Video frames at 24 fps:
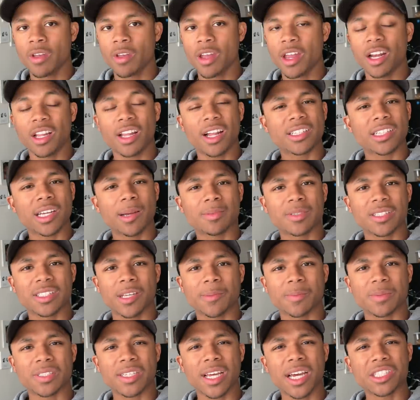And a lot of times, this
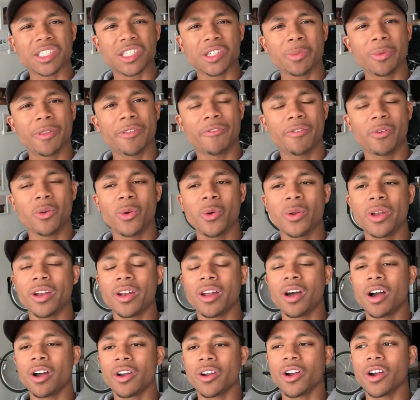obsession with food and
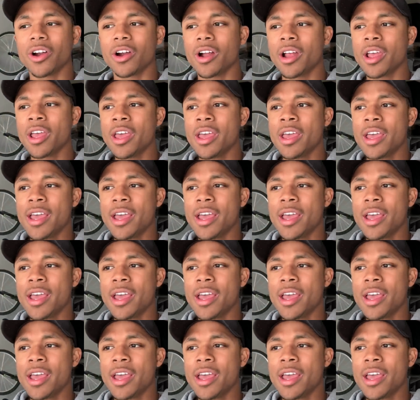hunger